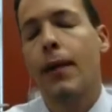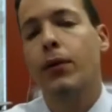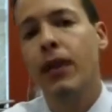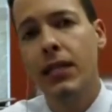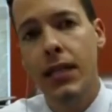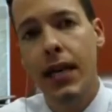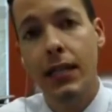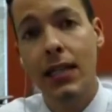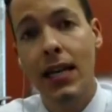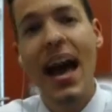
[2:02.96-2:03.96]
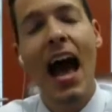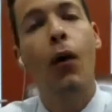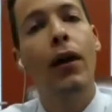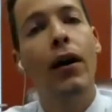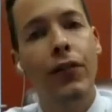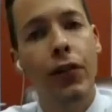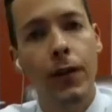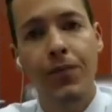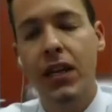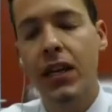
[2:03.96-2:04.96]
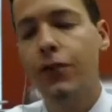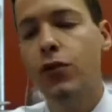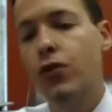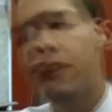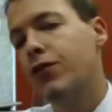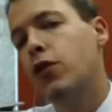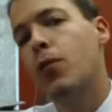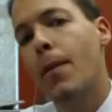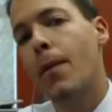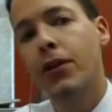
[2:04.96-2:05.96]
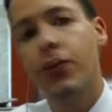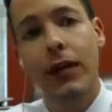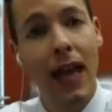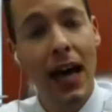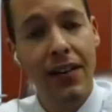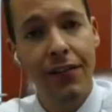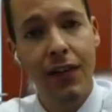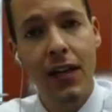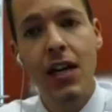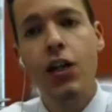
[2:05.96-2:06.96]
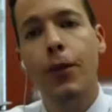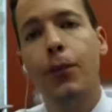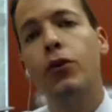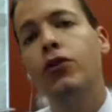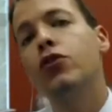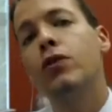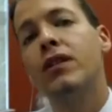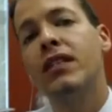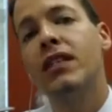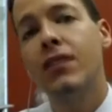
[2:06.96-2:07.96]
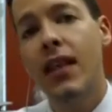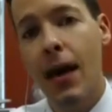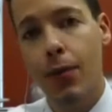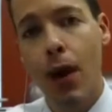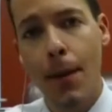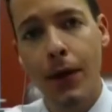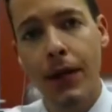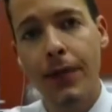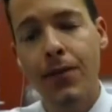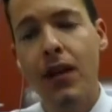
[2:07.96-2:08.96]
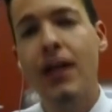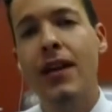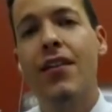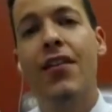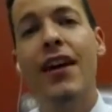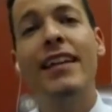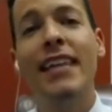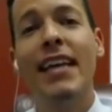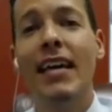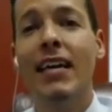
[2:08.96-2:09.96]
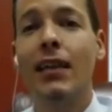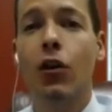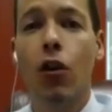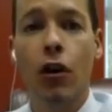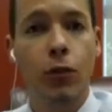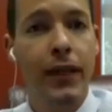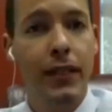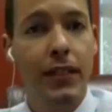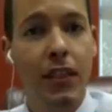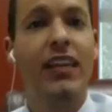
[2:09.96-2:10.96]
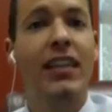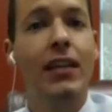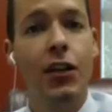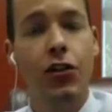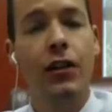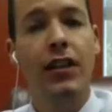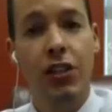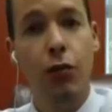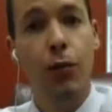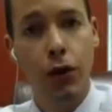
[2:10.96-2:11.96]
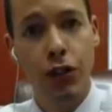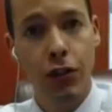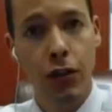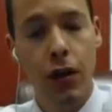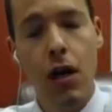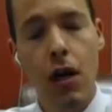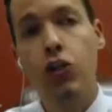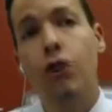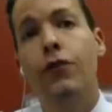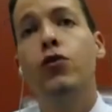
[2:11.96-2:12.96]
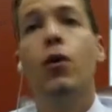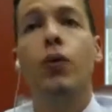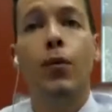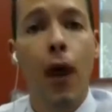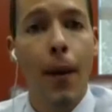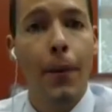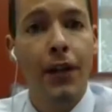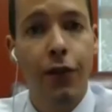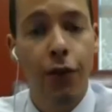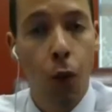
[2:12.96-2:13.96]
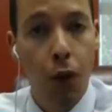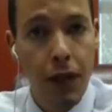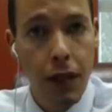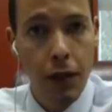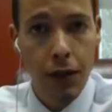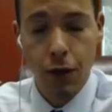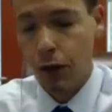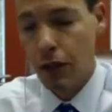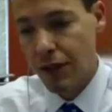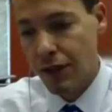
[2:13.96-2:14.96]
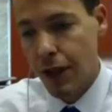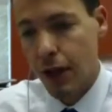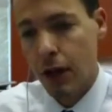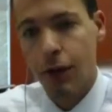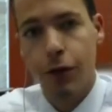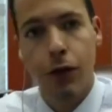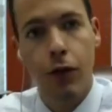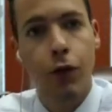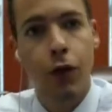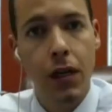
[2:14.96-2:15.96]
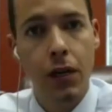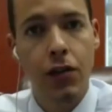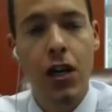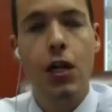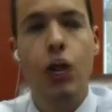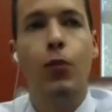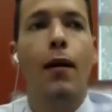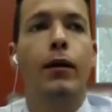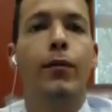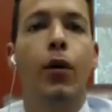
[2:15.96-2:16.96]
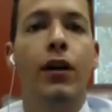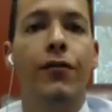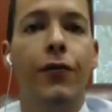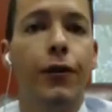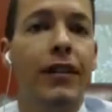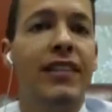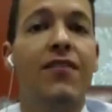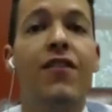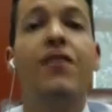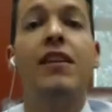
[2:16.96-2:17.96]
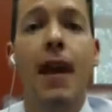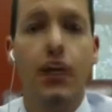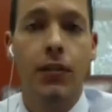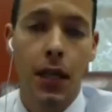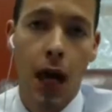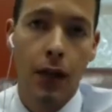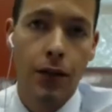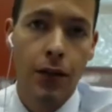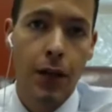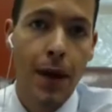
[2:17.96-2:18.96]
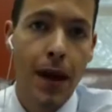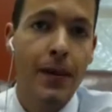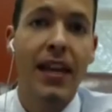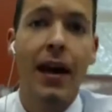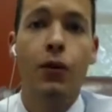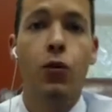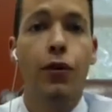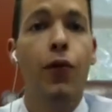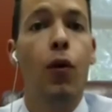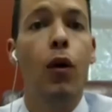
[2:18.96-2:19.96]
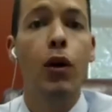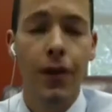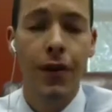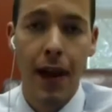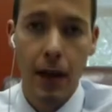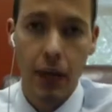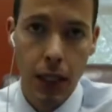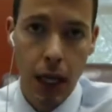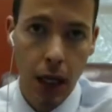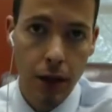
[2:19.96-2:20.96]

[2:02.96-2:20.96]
capital gains tax. However, if you transfer a property during life, the person who receives that property, they take the cost basis of the initial purchaser. So if you owned a property for 40 years, if you've lived there for 40 years, you probably bought it for, let's say, $50,000, and maybe now it's worth $400,000.